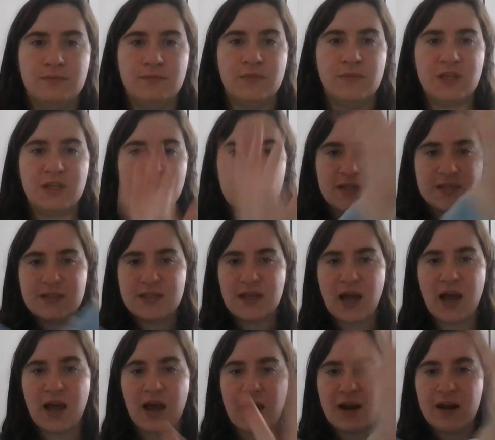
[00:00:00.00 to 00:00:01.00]
this
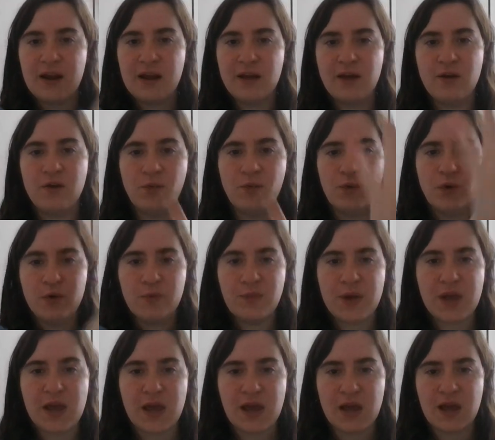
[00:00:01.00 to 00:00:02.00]
side would
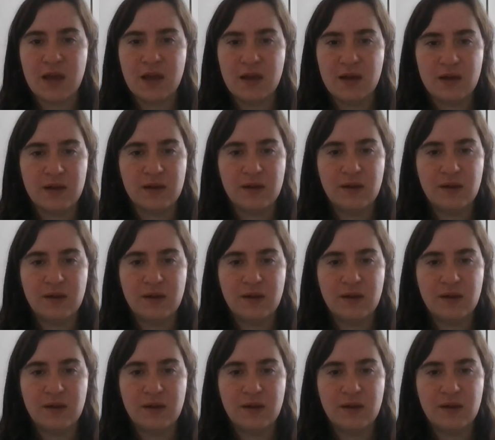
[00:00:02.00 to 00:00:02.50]
be